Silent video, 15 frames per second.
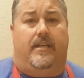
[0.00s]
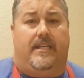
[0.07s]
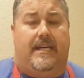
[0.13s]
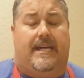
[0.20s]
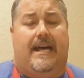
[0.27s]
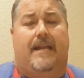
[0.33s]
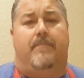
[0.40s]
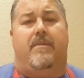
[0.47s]
You
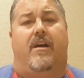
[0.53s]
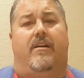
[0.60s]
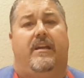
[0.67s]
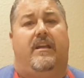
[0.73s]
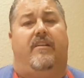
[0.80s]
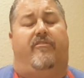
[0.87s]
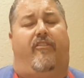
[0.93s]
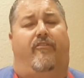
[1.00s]
got to
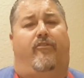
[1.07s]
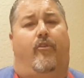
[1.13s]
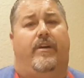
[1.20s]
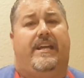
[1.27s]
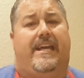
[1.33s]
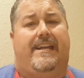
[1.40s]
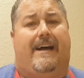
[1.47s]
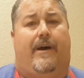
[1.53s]
marinate it for
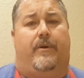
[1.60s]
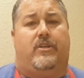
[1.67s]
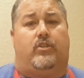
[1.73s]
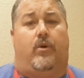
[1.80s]
48 hours.